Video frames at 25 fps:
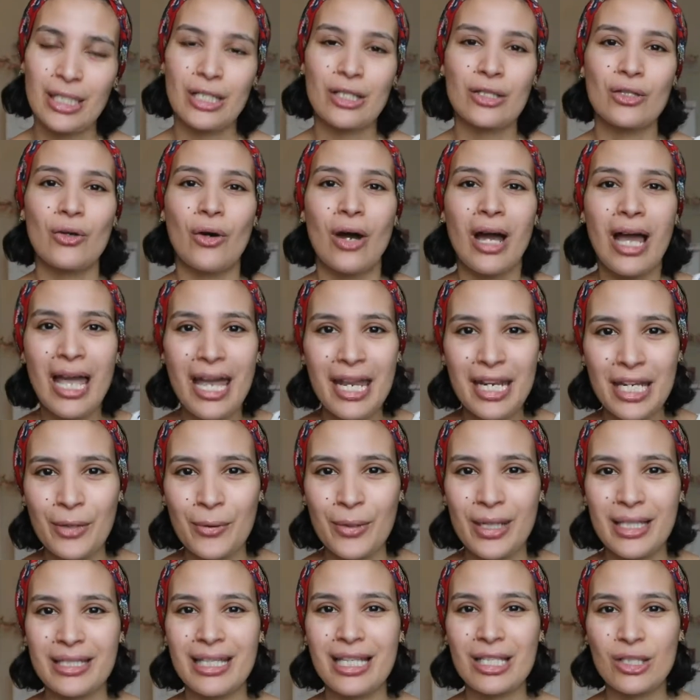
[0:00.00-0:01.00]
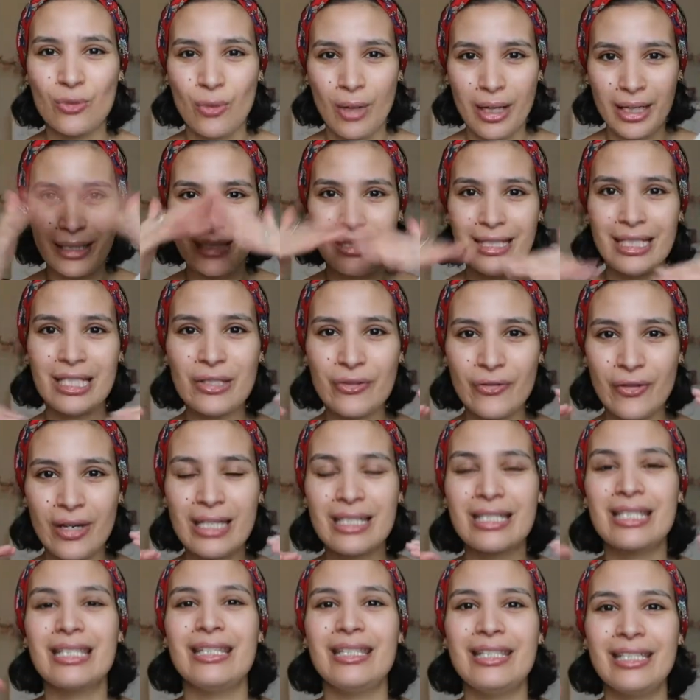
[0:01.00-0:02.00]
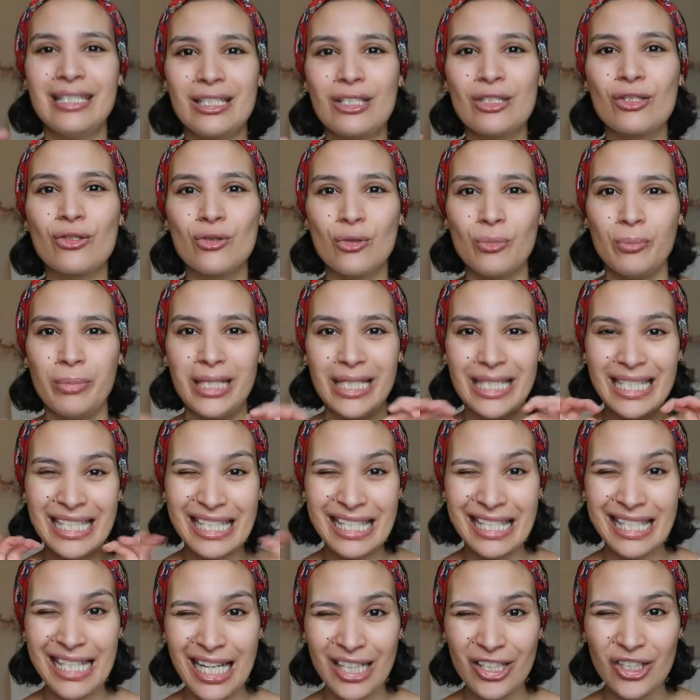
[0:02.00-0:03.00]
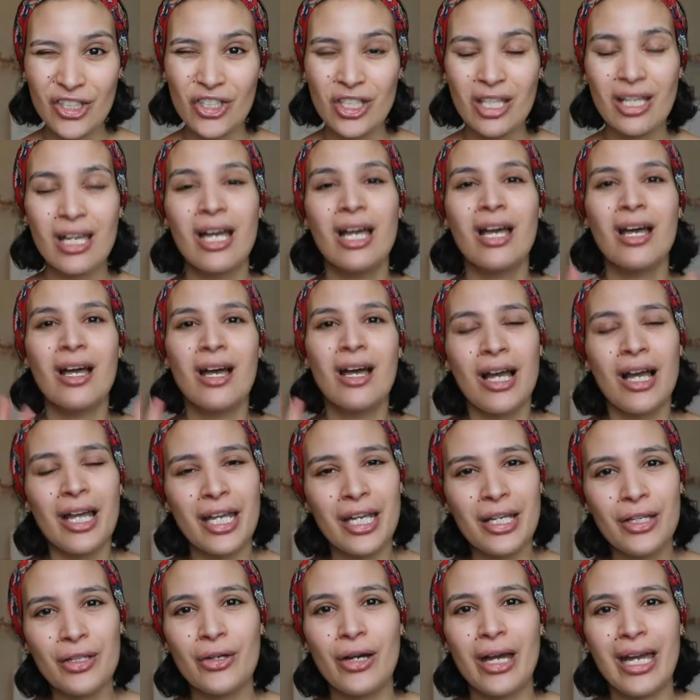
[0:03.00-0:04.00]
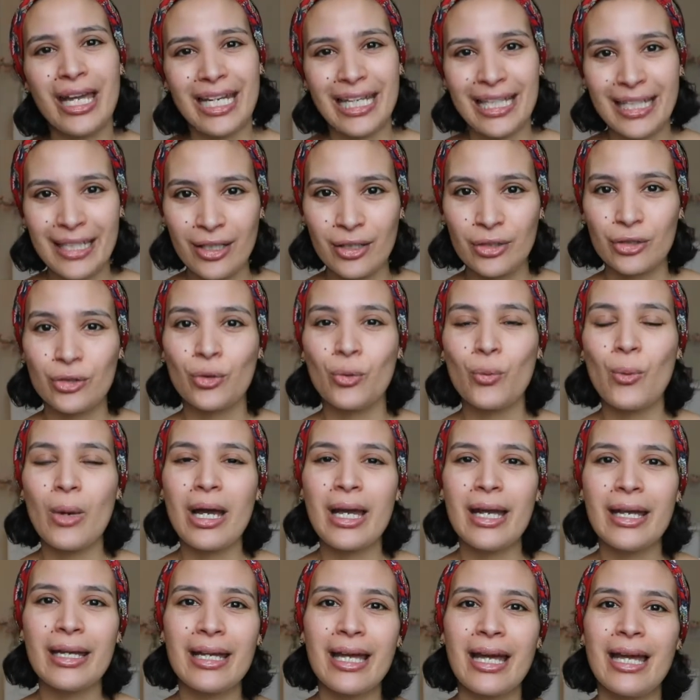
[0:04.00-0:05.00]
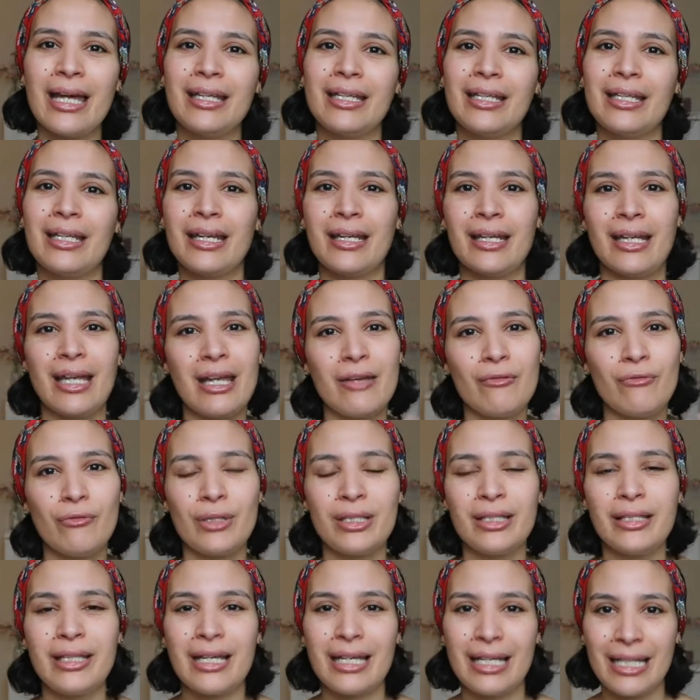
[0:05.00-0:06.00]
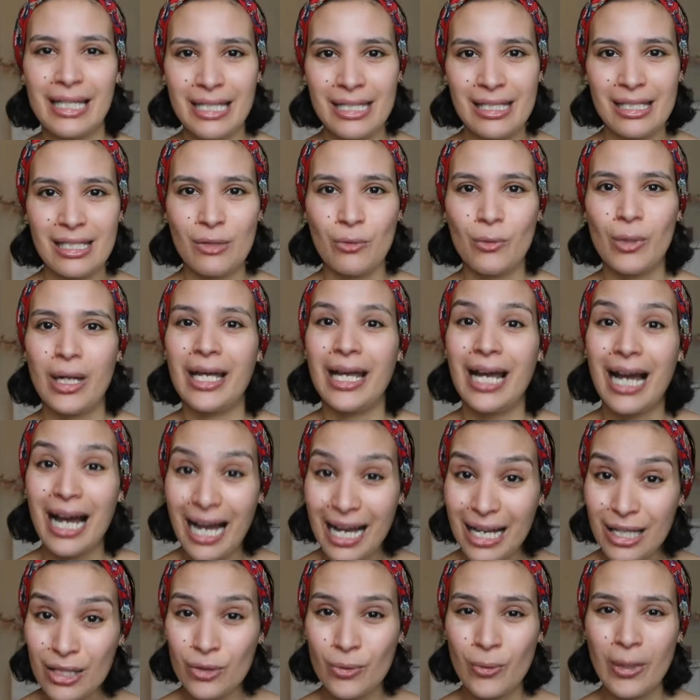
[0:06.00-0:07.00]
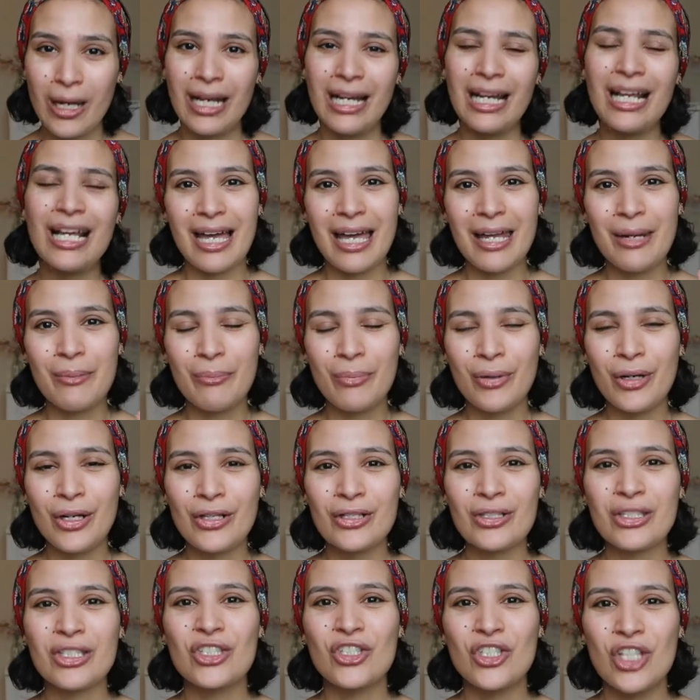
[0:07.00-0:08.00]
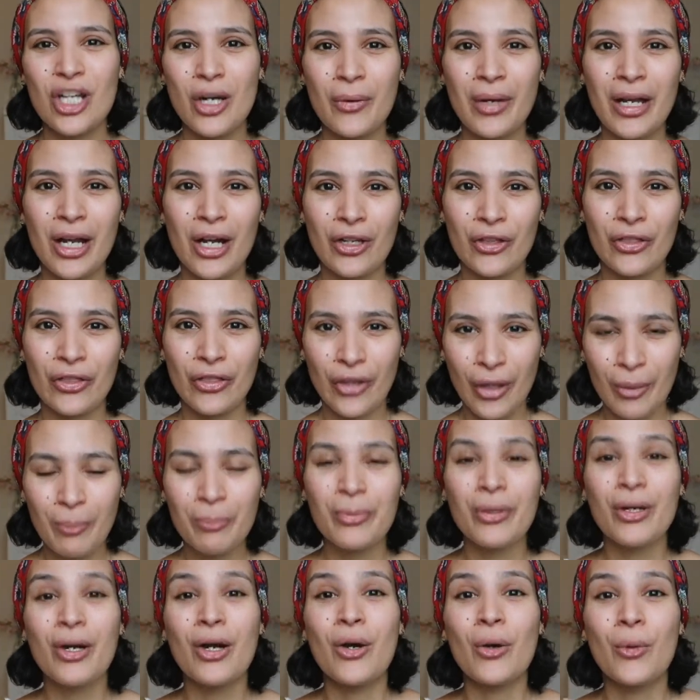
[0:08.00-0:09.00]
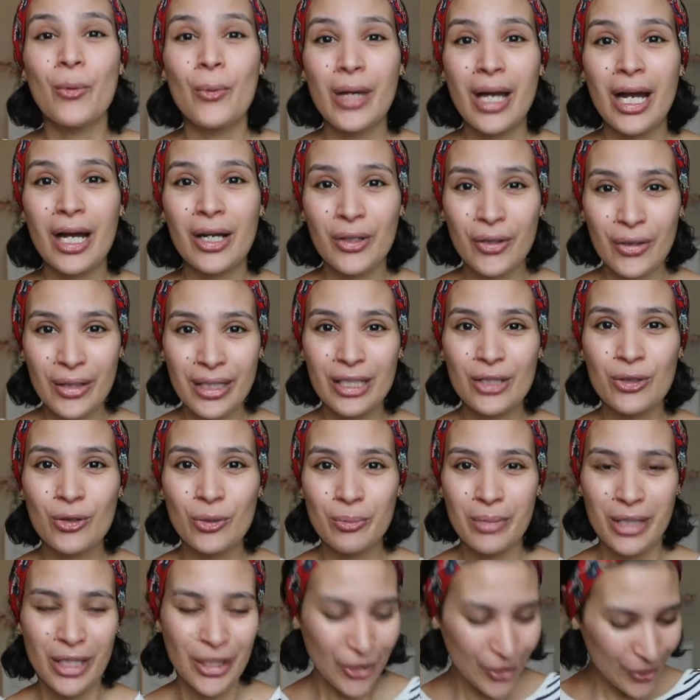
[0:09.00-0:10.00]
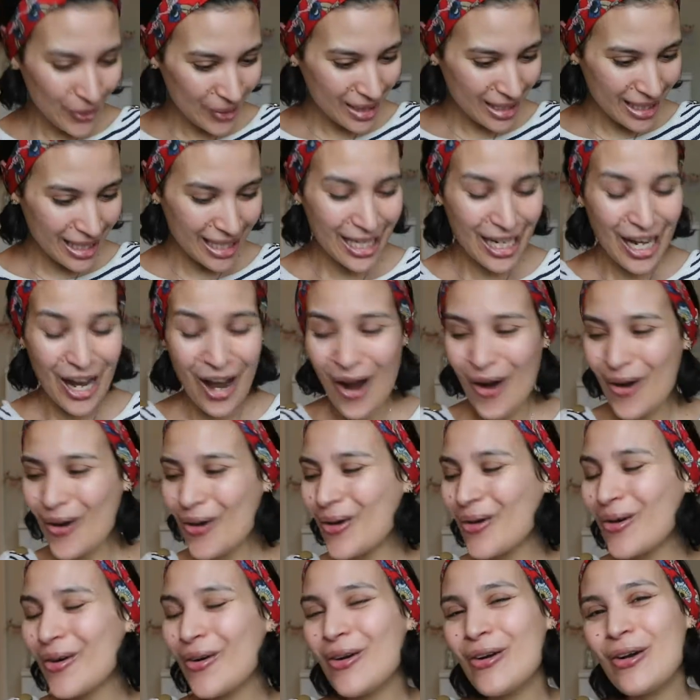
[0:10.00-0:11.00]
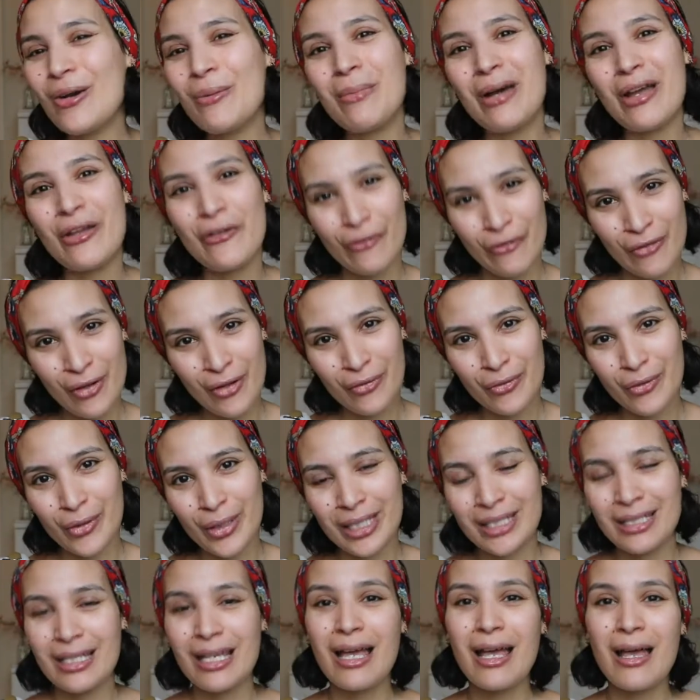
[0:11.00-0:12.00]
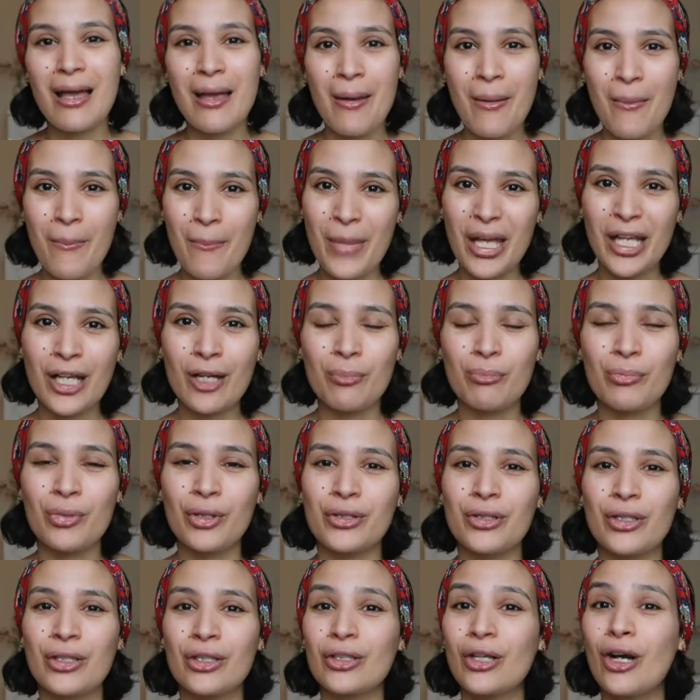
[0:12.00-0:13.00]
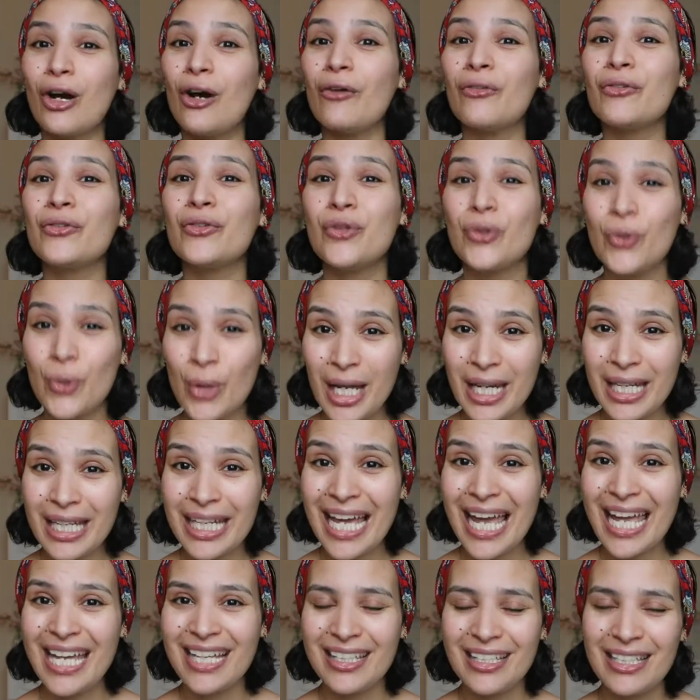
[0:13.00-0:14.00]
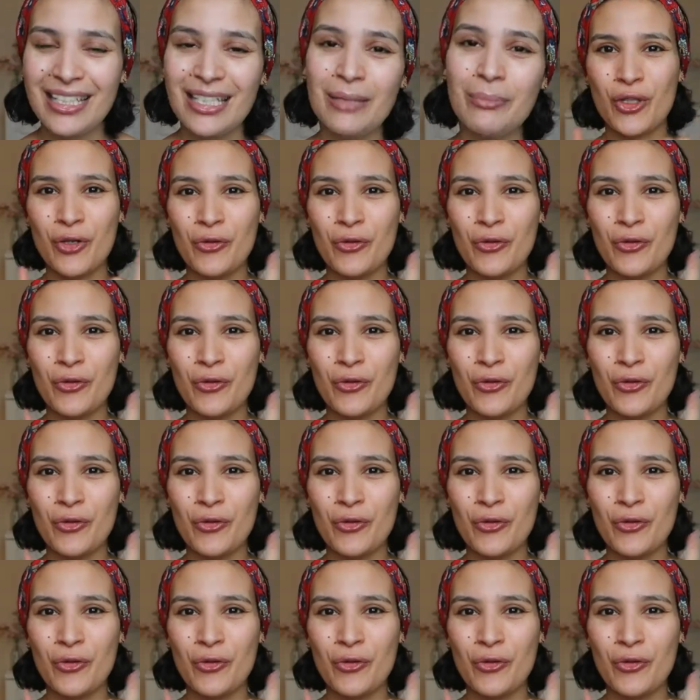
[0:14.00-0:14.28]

So anyways, that's why this face needs to be snatched in an elegant way and in an everyday easy way as well. And plus cherry on top, we are going to be using all my favorite makeup product of 2018.